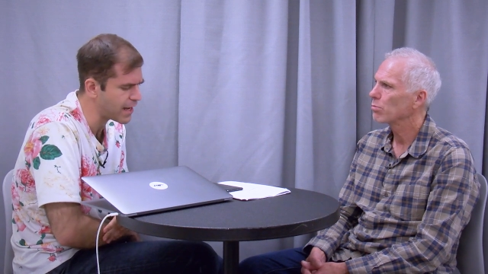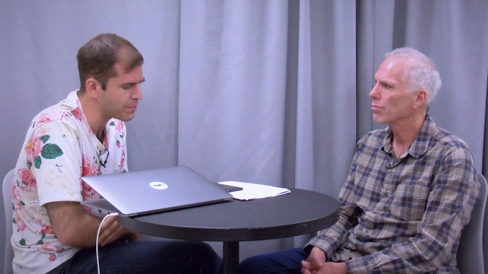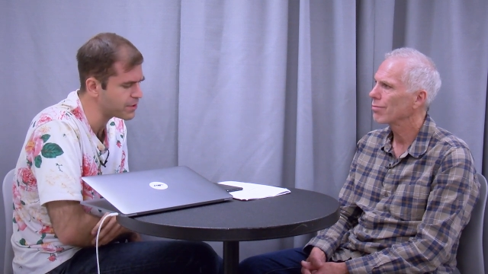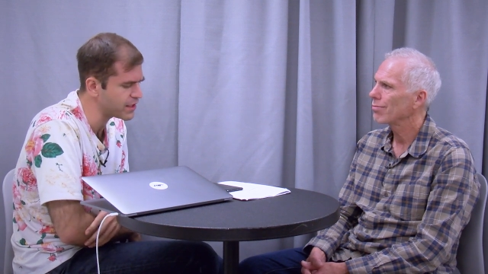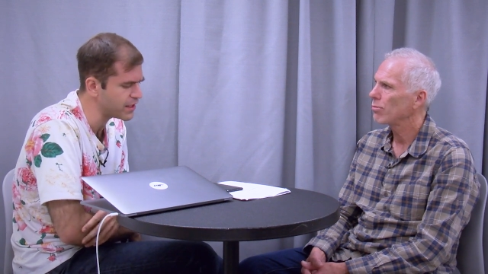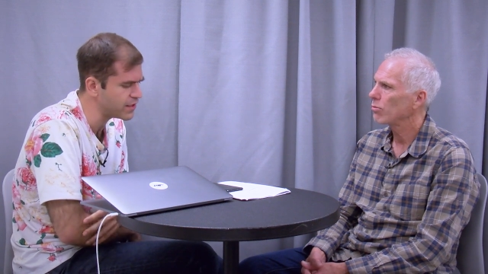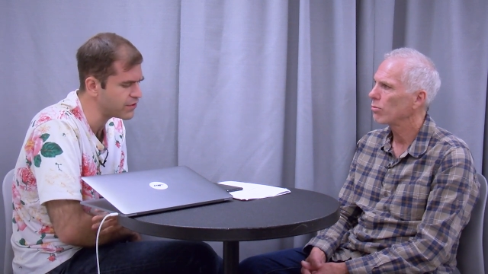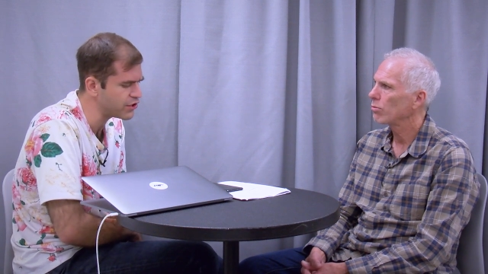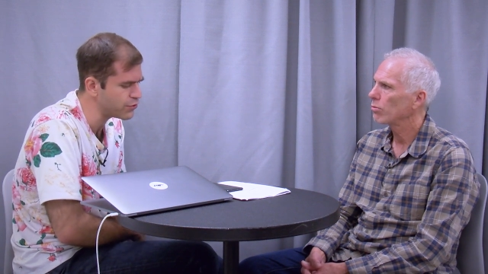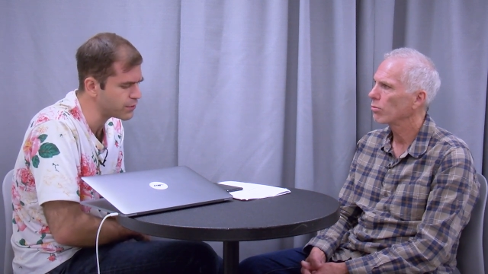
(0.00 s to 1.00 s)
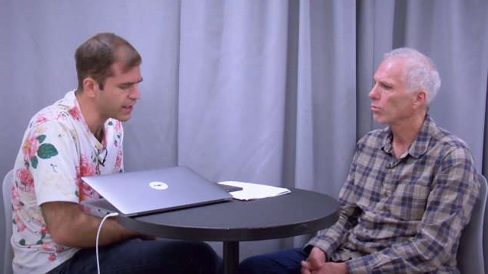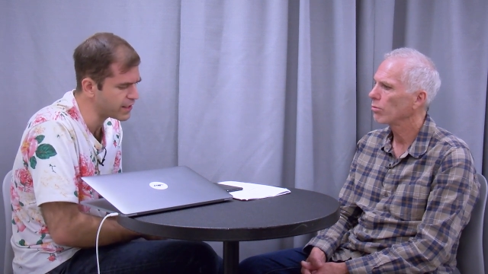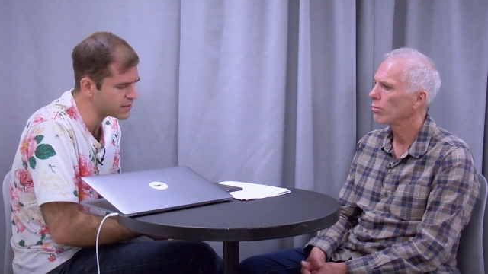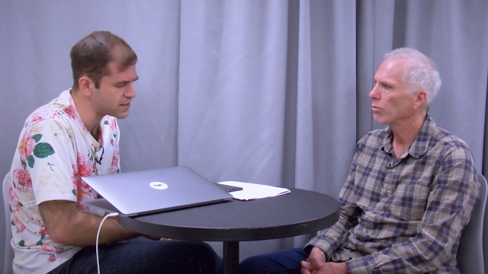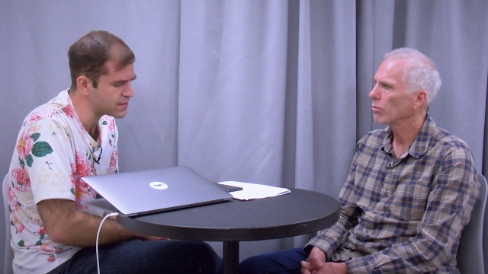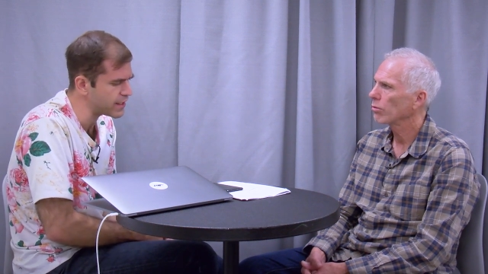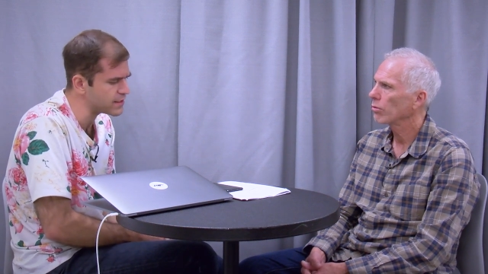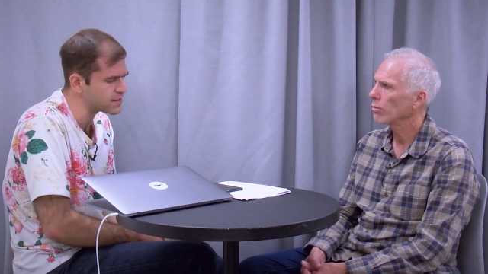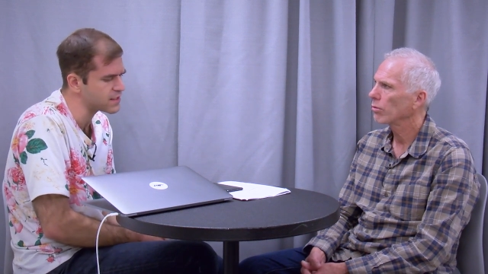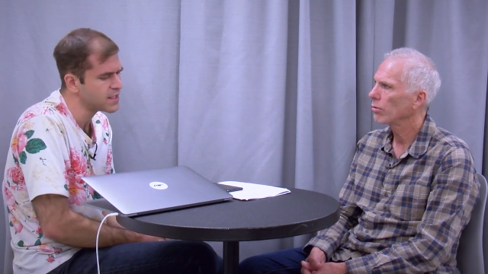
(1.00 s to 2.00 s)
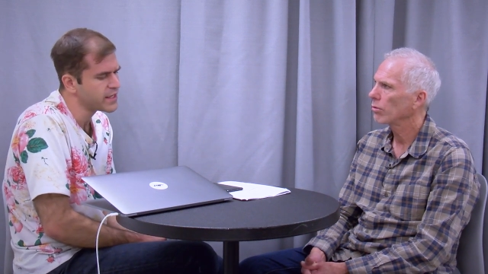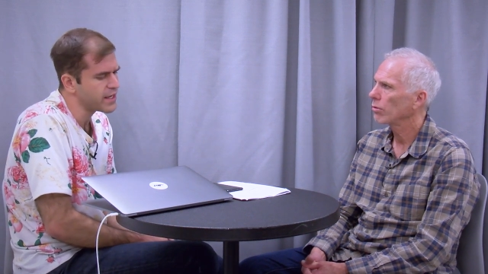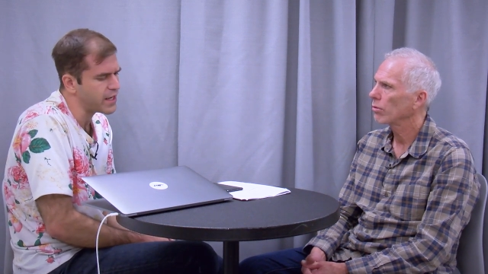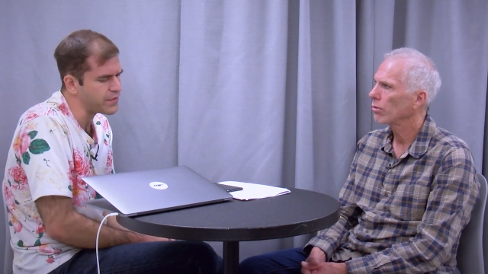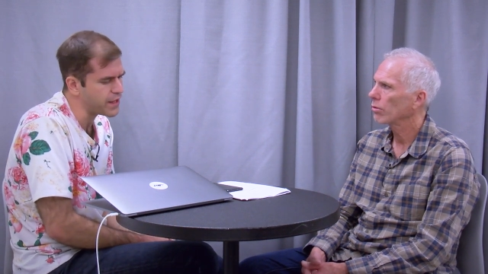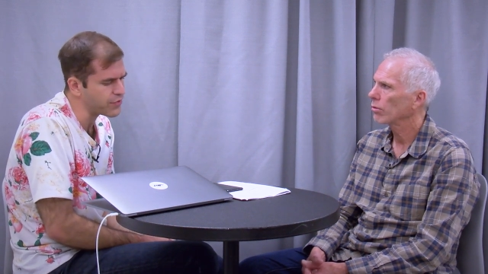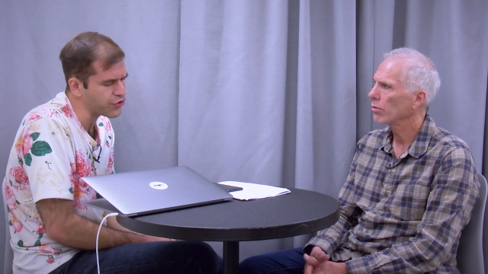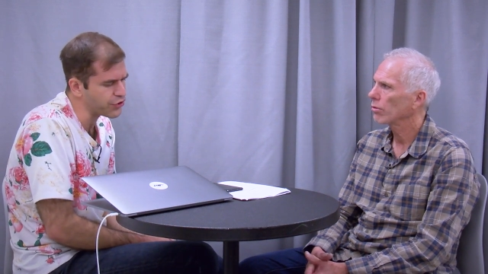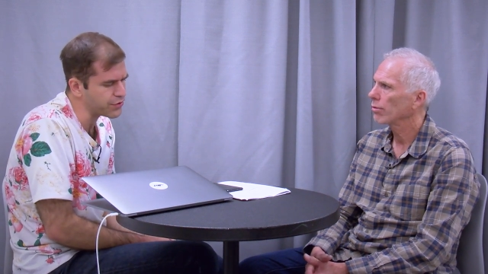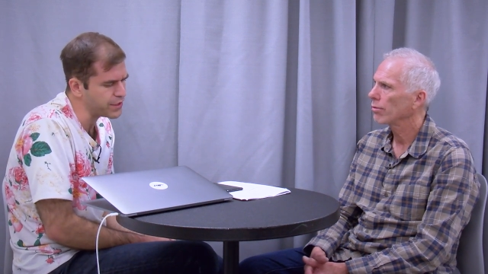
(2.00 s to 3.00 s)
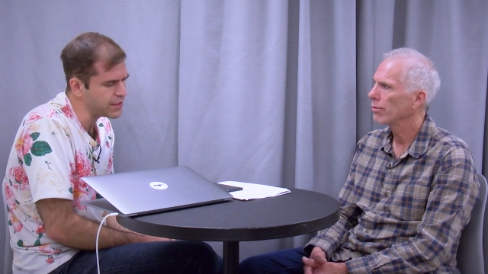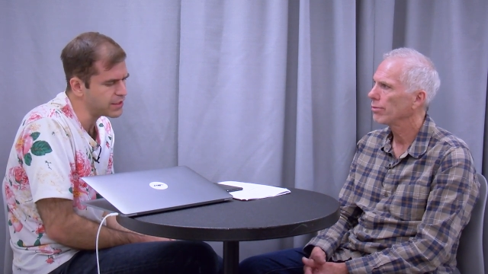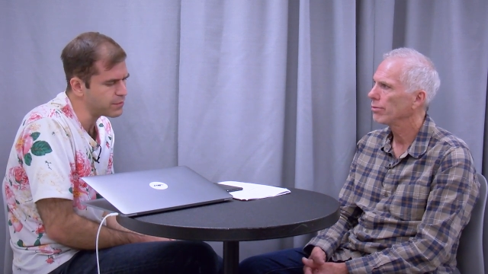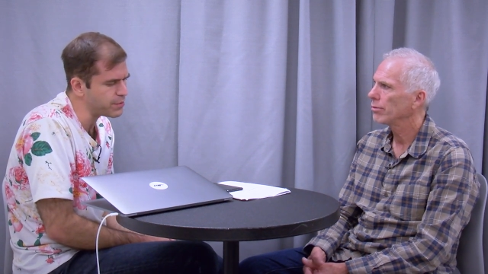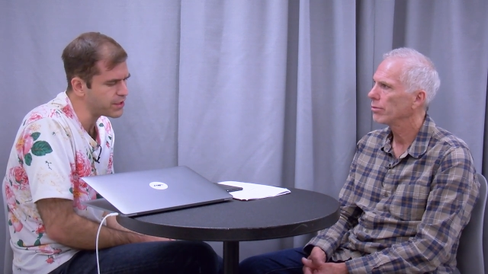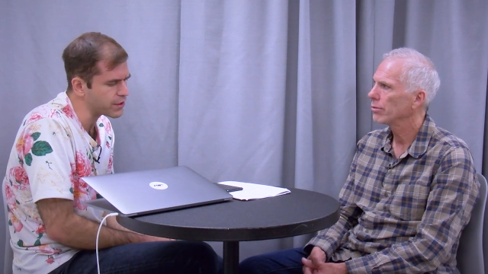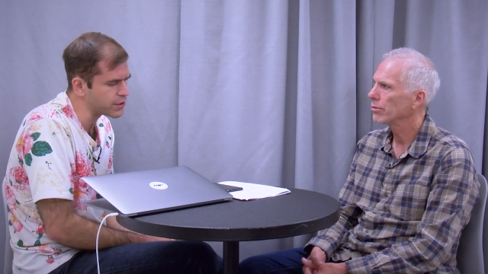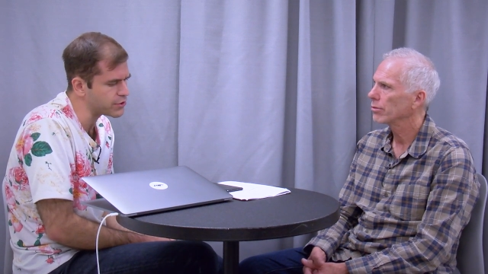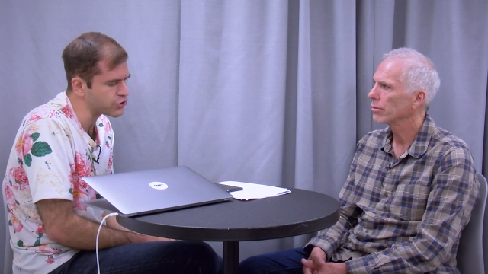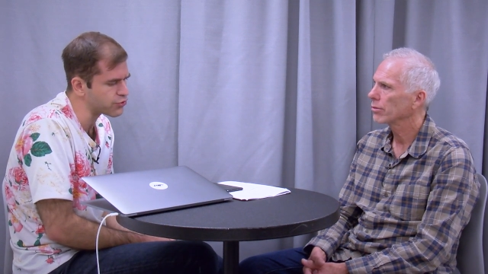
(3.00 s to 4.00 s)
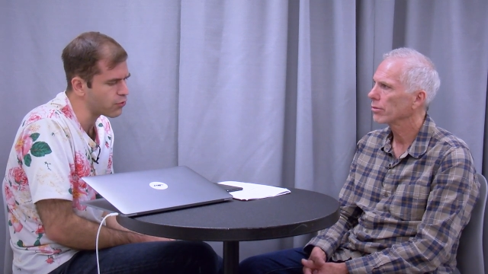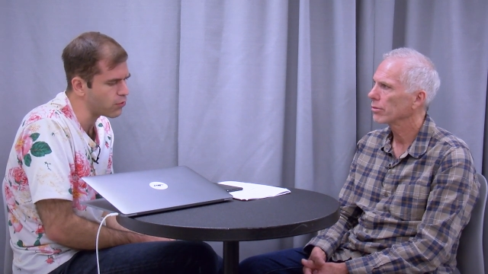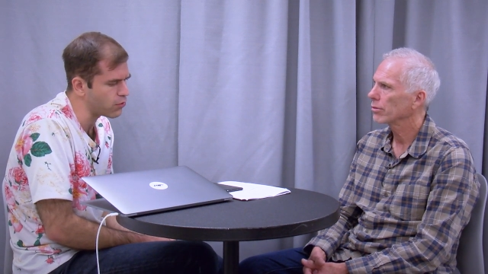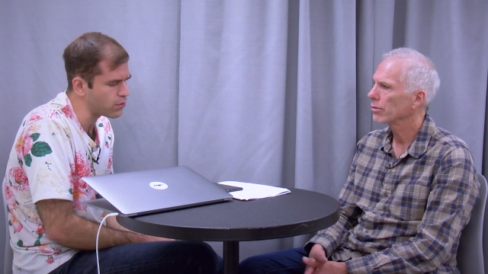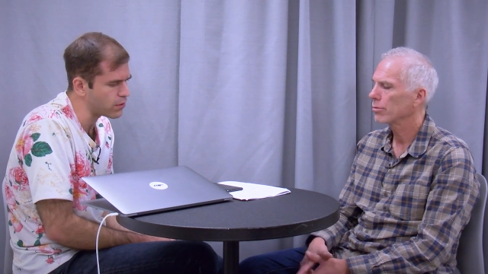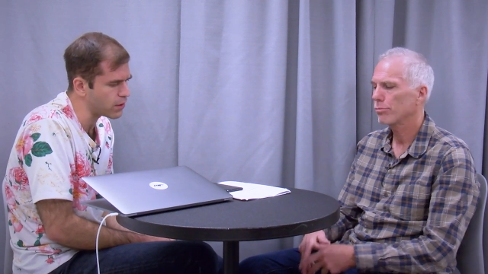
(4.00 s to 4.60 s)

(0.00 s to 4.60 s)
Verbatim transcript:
Speaker 1: happening in the United States, and that there needed to be a control